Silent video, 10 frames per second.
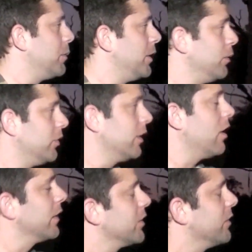are you going to be
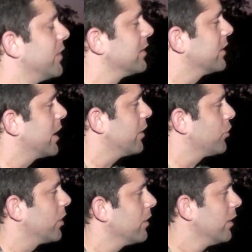using on this
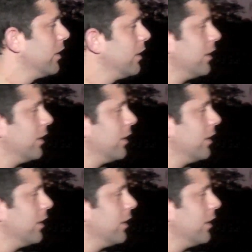investigation?